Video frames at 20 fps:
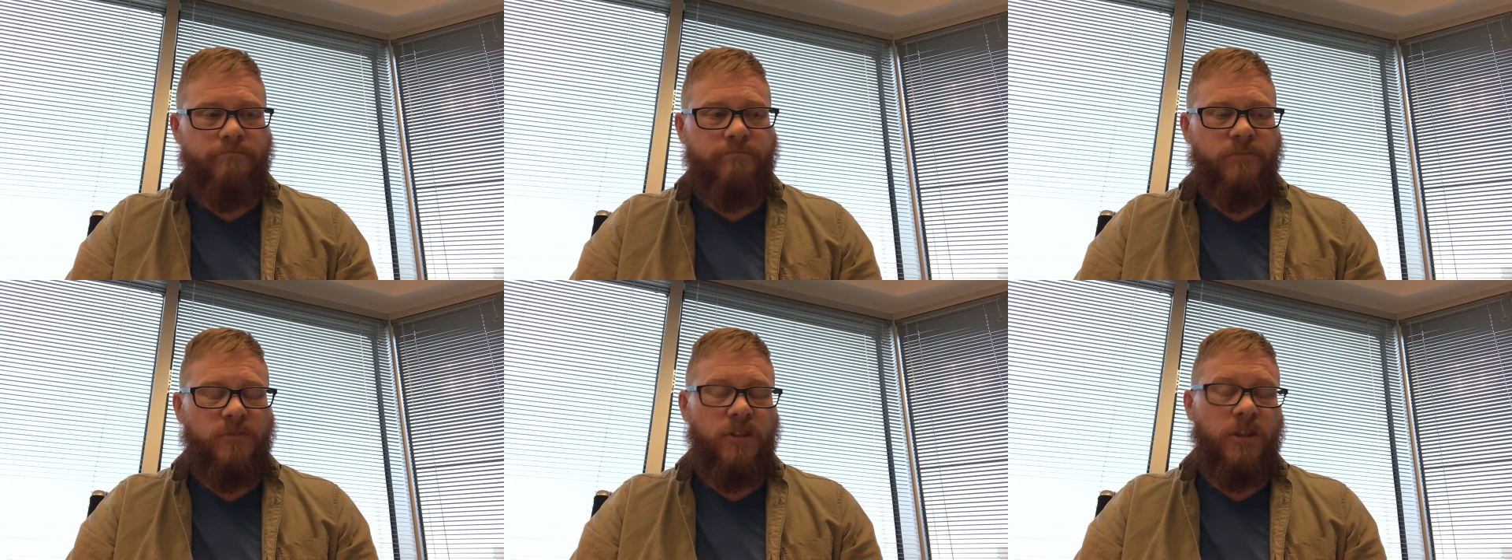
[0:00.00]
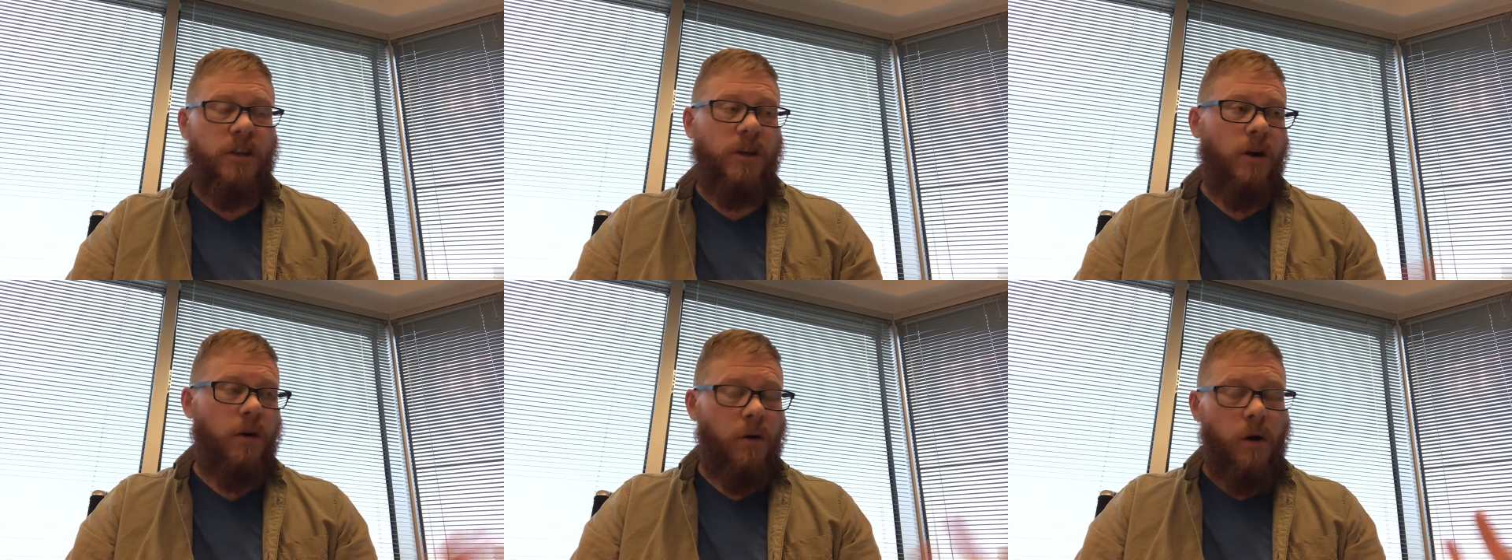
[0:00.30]
so
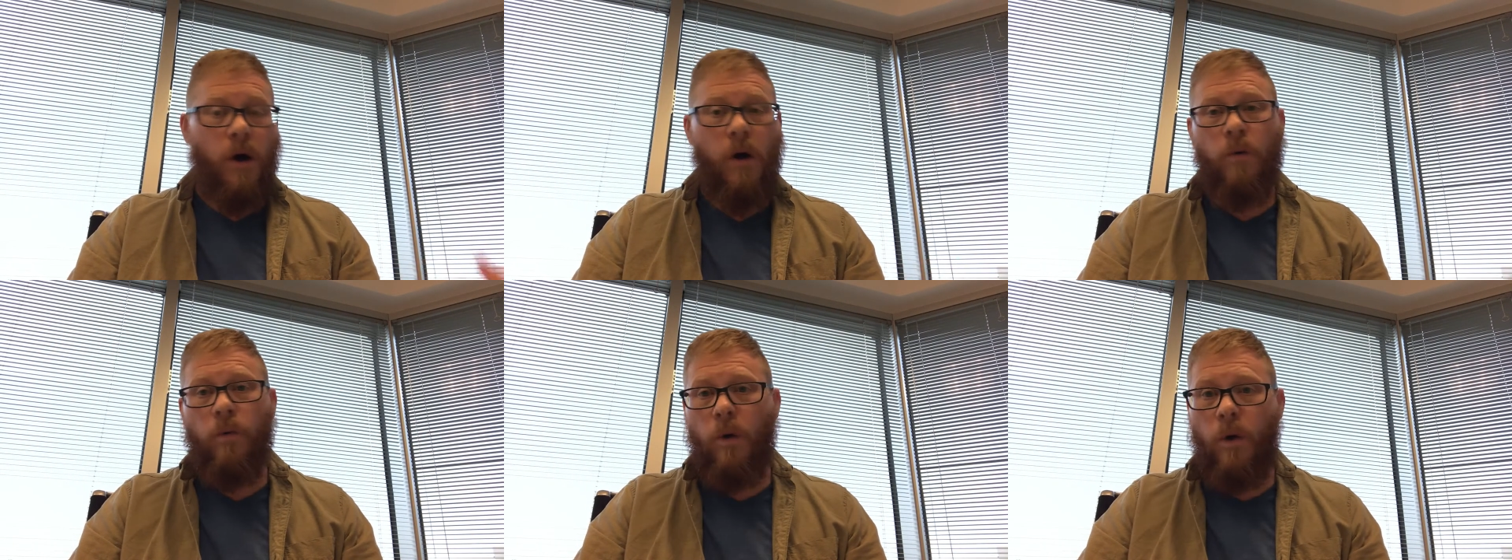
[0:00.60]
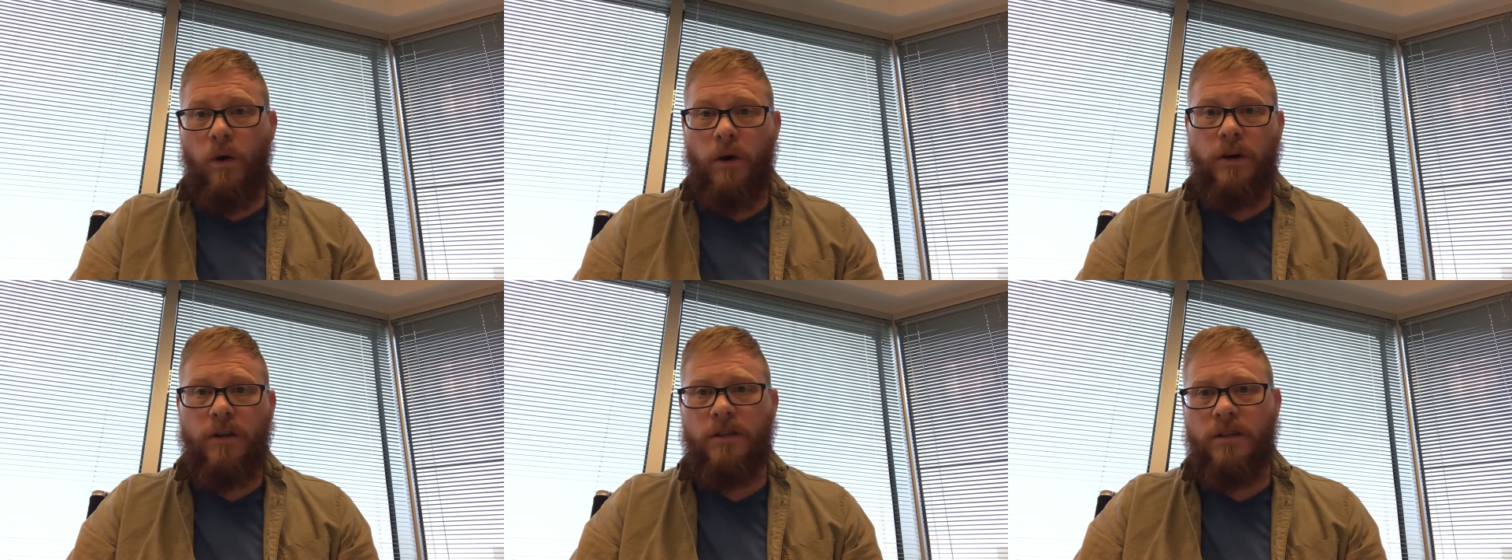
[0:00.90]
you go
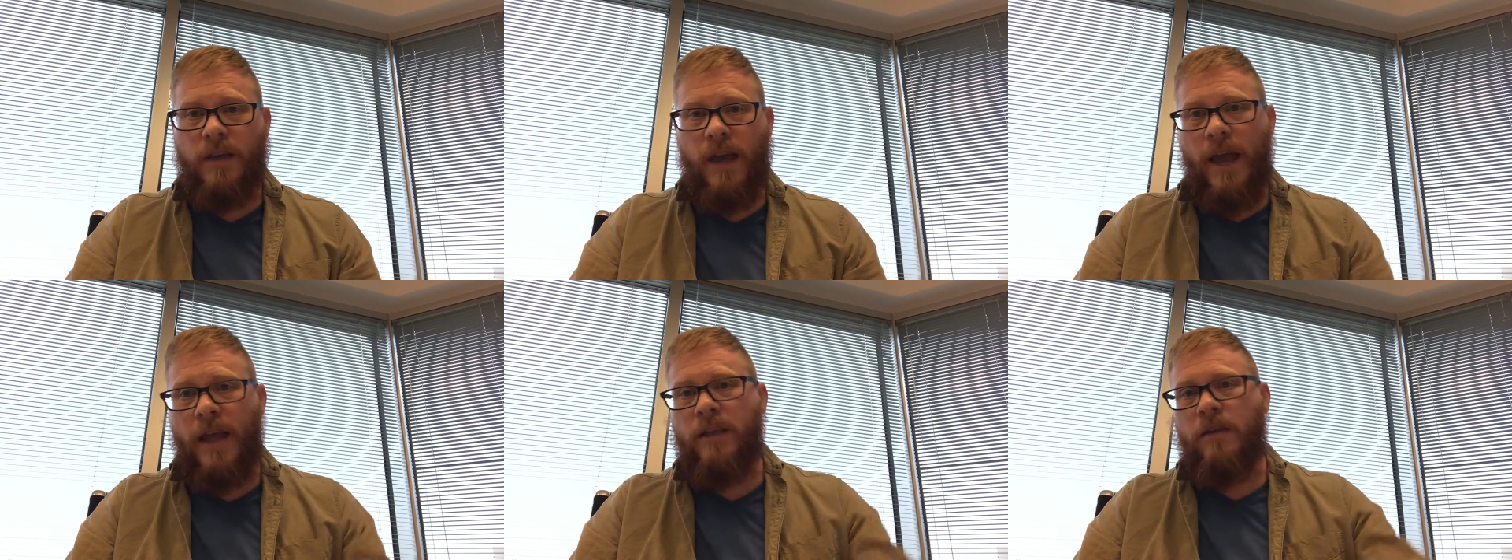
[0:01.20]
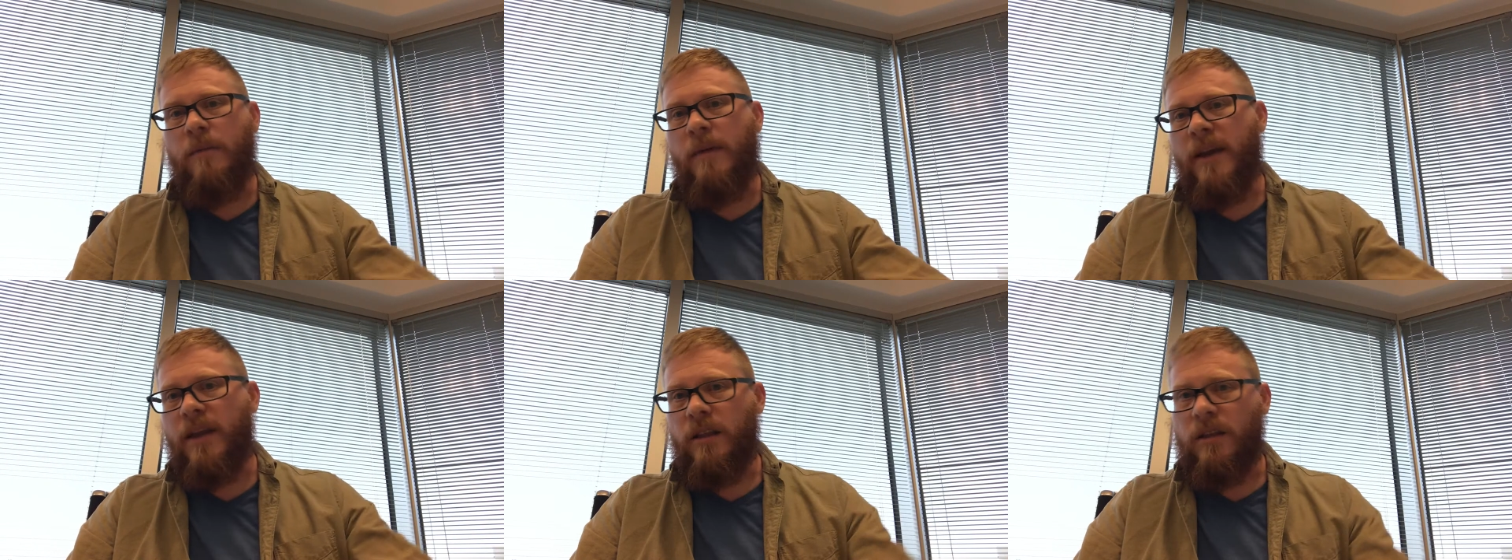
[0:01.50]
awards, and
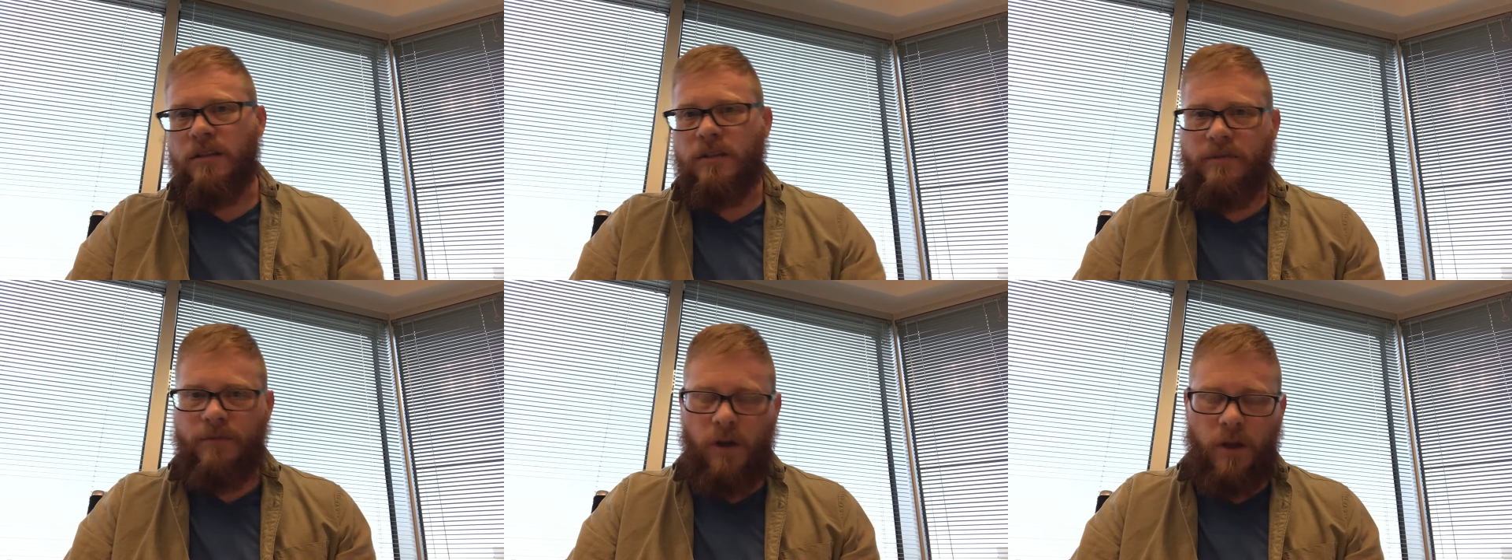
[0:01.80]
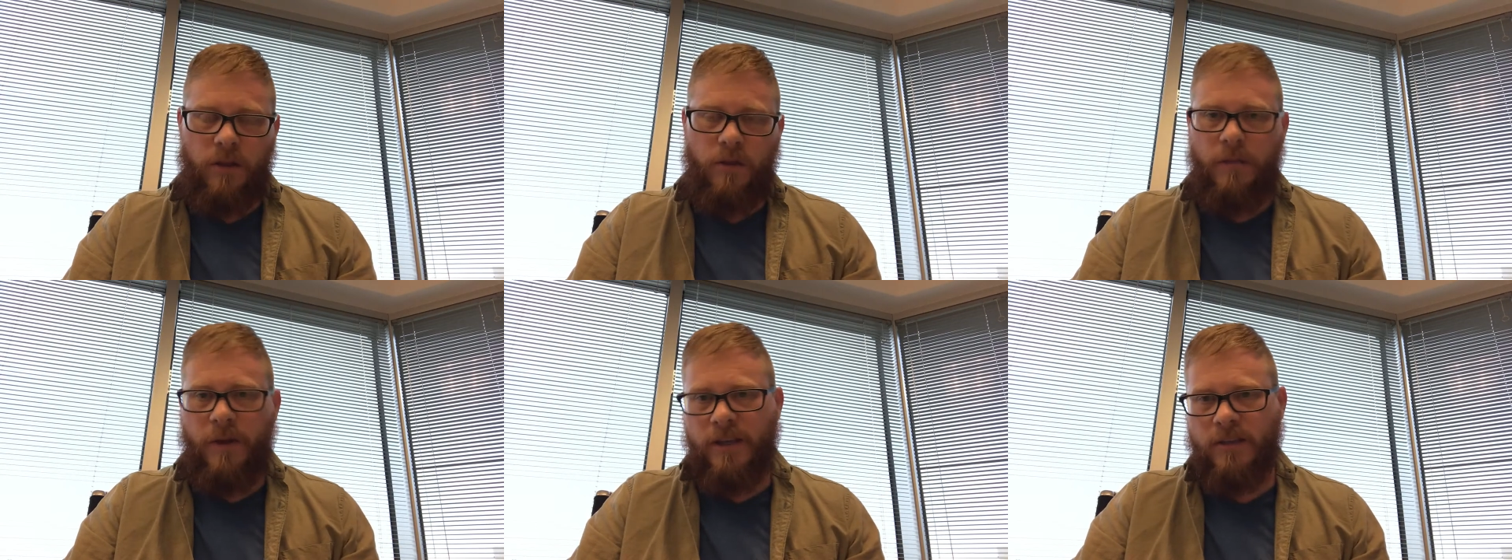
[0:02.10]
you make a list of
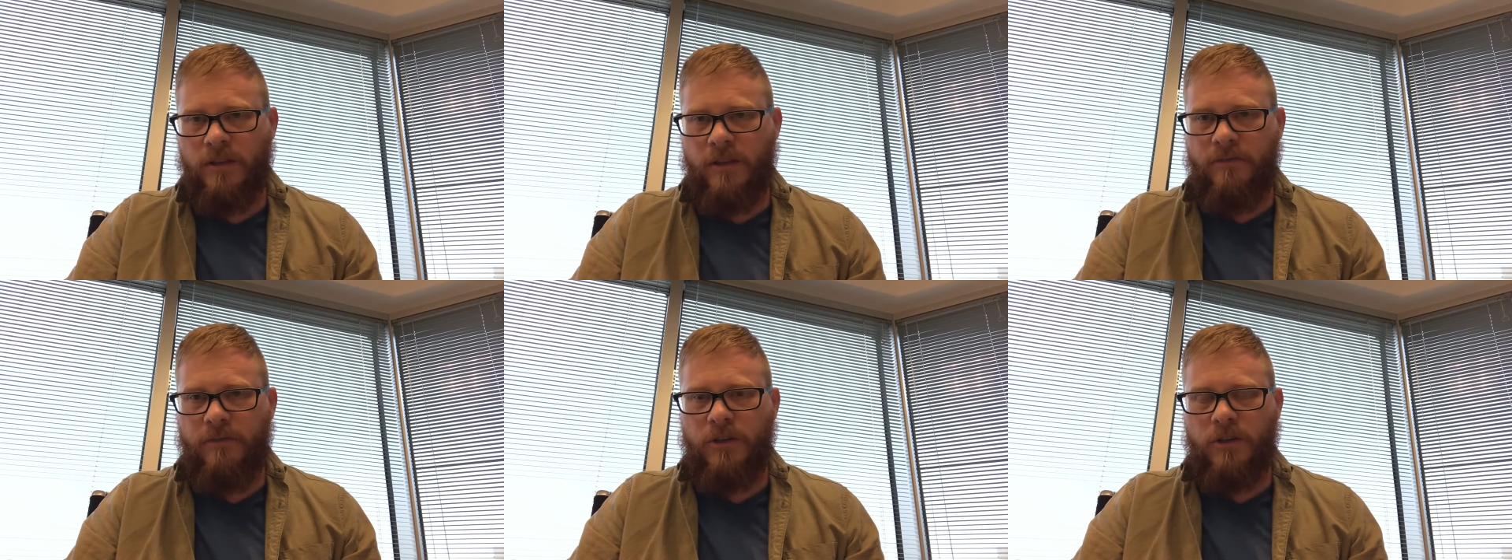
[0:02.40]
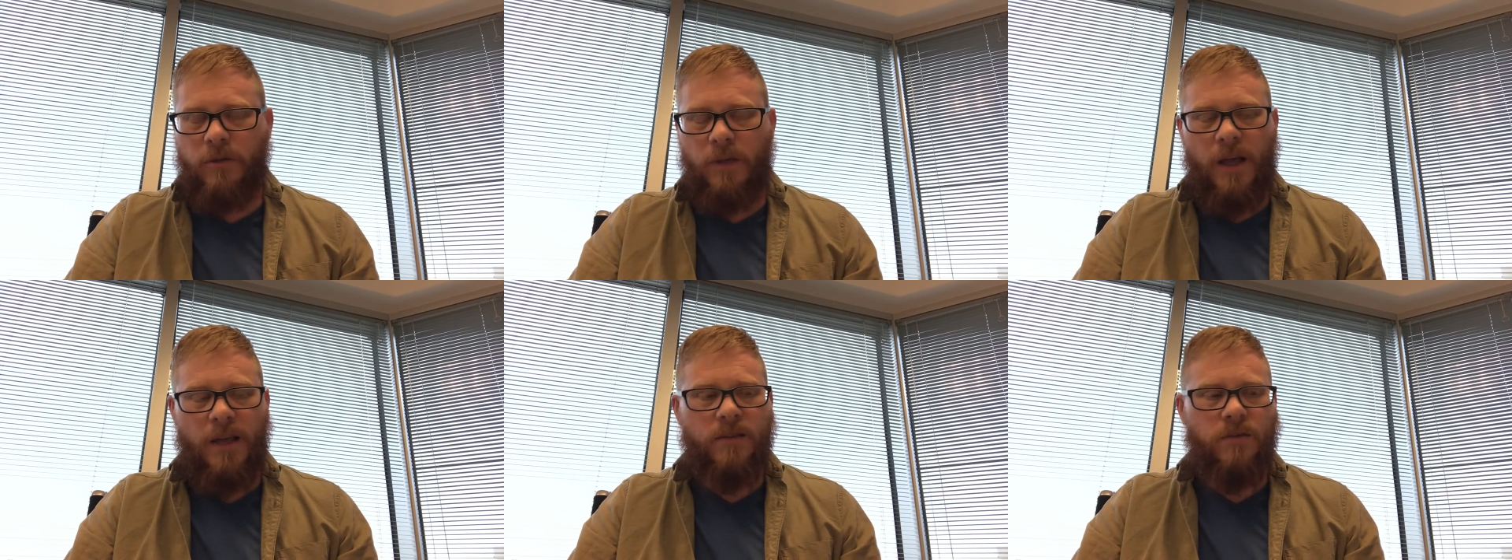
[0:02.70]
all the ways you can
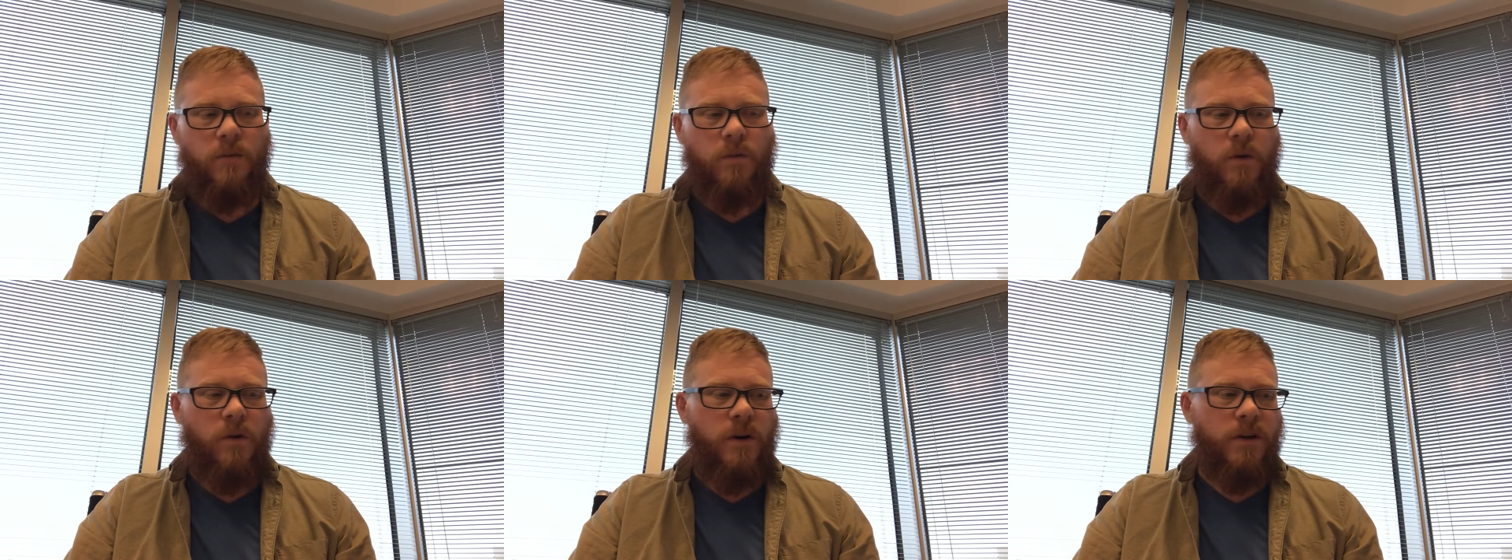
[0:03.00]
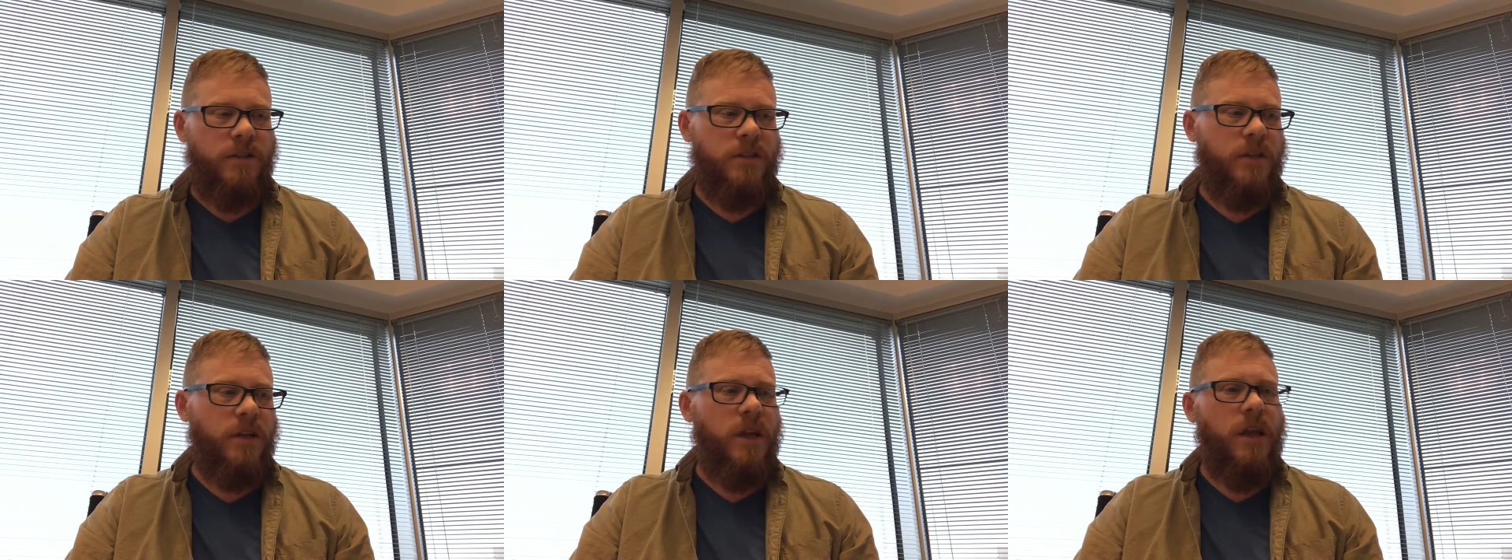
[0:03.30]
visualize
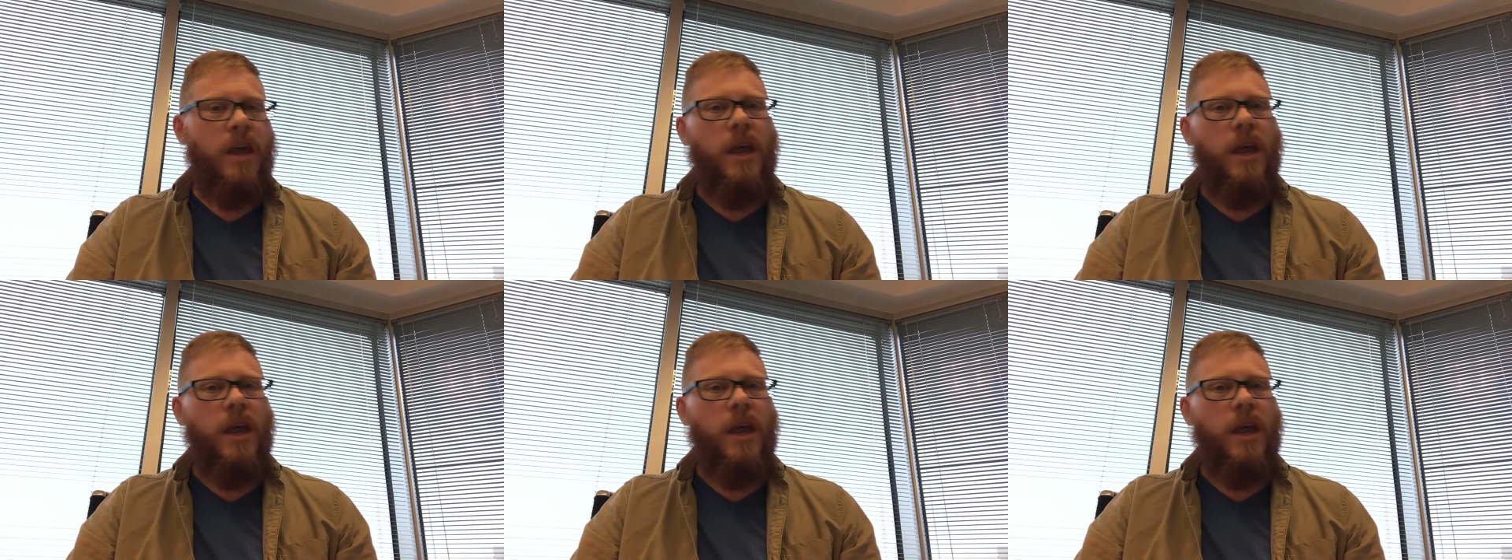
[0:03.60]
awards,